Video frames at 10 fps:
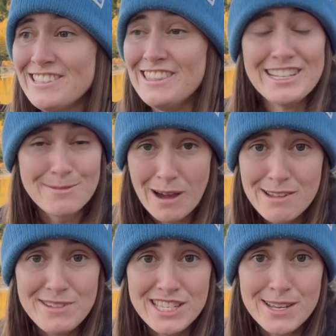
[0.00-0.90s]
This
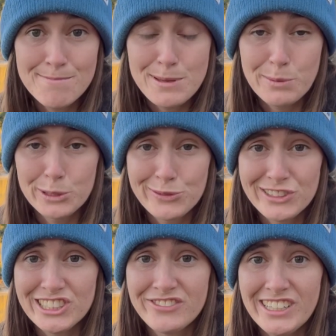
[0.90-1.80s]
might be some people's
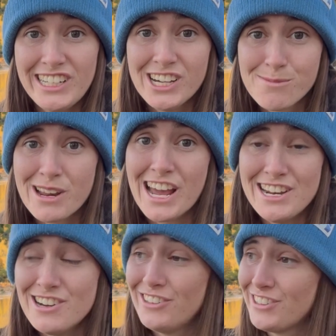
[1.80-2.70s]
first video, but I
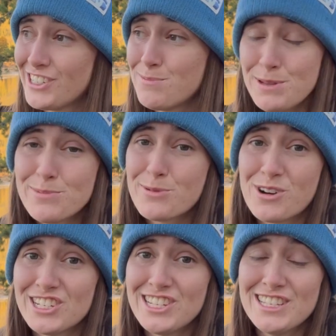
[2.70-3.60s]
know there's people
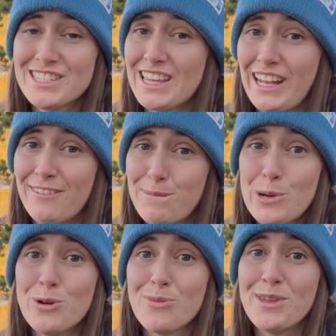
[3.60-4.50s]
watching this that have
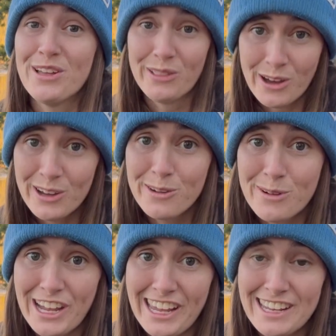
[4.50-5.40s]
been with me a long
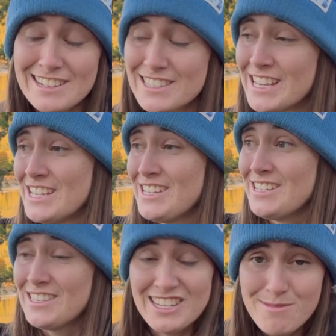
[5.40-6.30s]
ways,
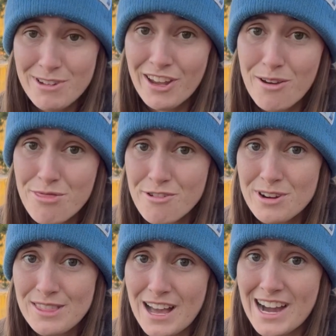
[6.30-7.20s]
seen me go
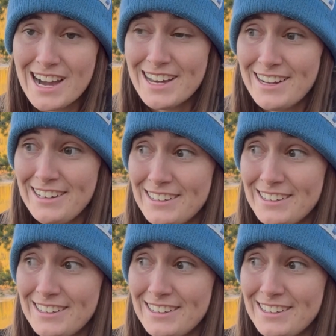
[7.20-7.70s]
through a lot.